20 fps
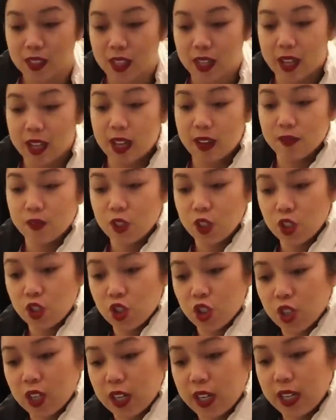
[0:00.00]
I have to
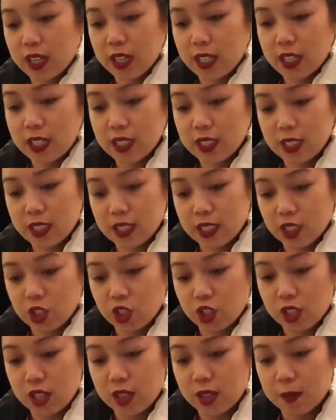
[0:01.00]
try it.
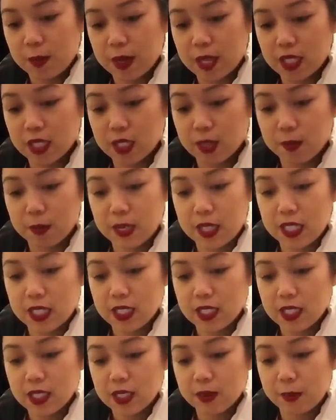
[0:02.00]
Let's try the biggest
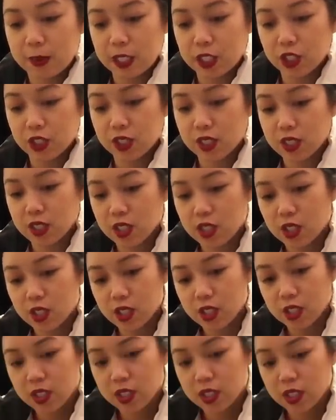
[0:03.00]
piece, make sure it's
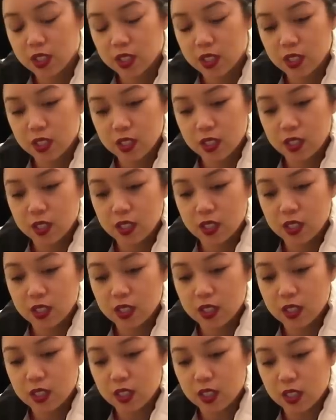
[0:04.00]
cooked.
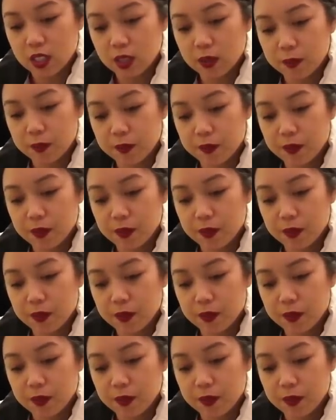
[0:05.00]
Yeah.